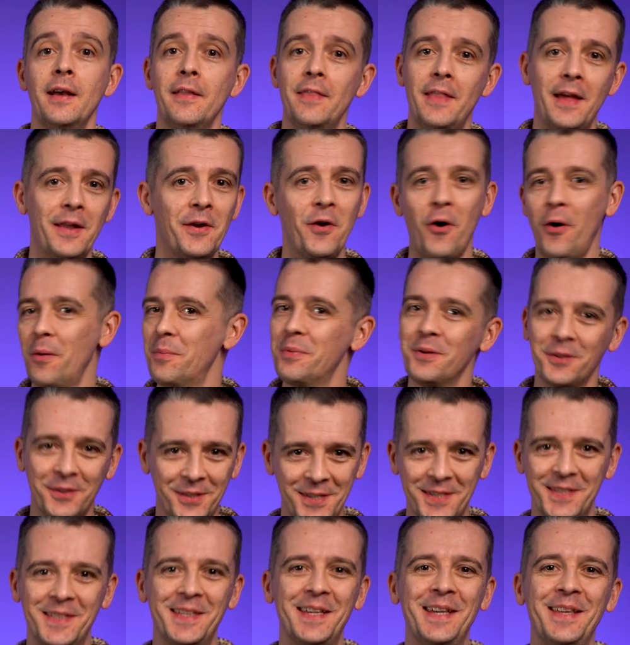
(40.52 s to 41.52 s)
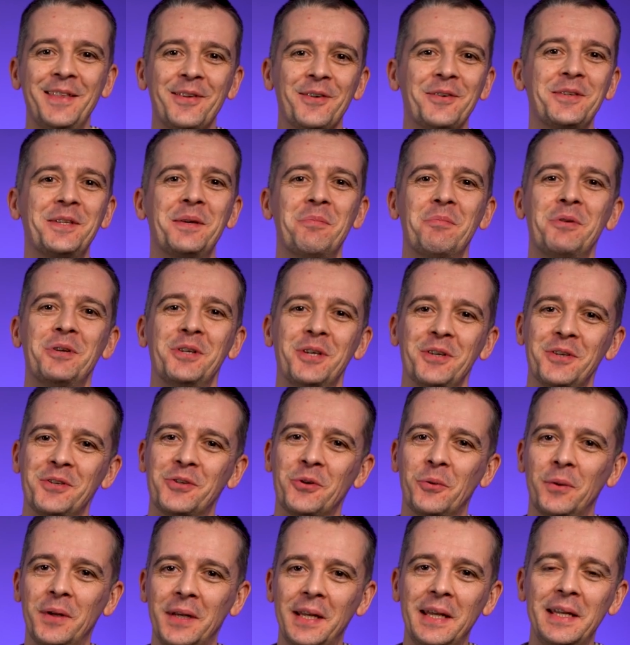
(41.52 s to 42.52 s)
They're not able to see those images,
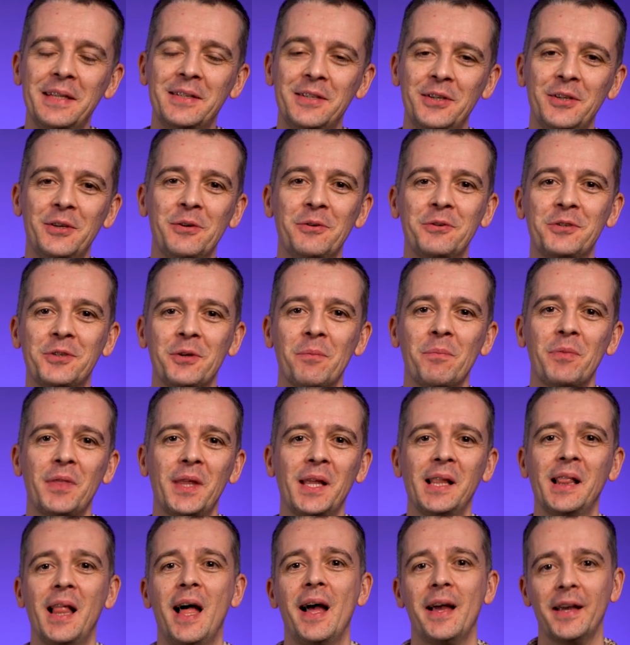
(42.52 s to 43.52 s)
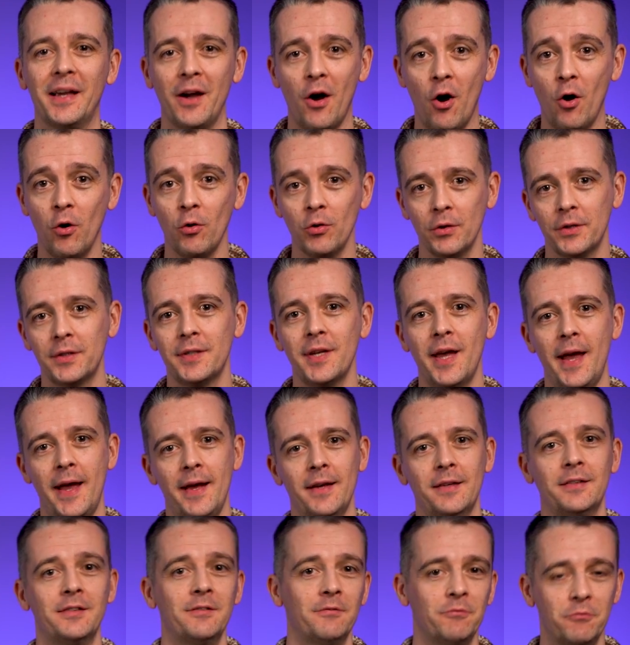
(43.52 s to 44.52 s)
so we need to use something like alt
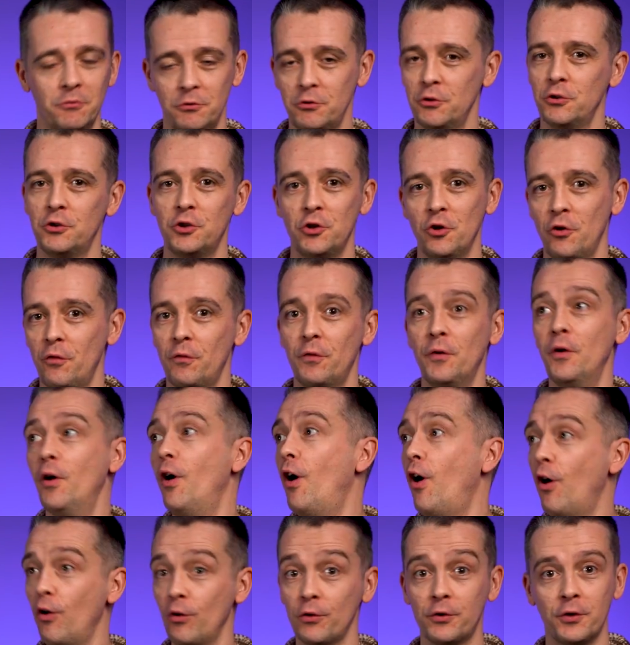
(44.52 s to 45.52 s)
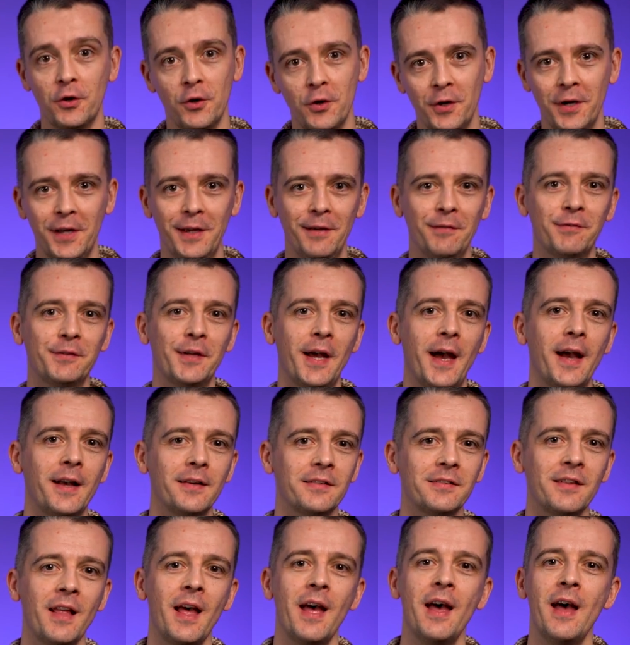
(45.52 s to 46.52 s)
text, just short for alternative
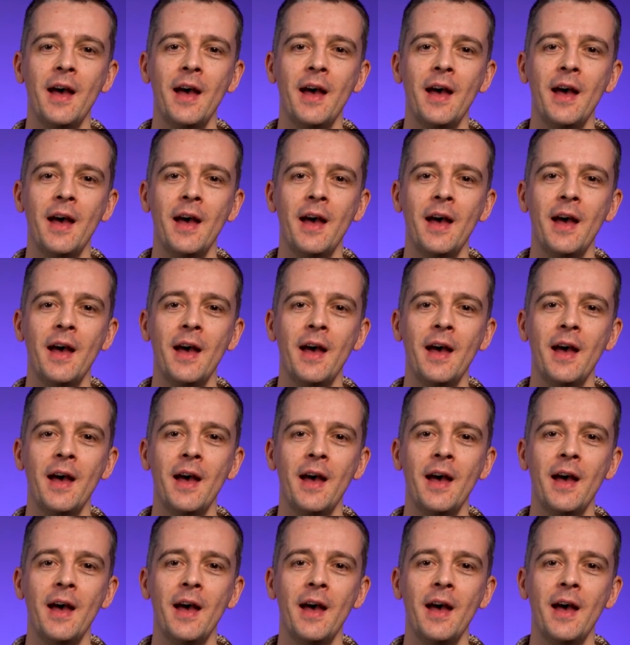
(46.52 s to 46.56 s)
text.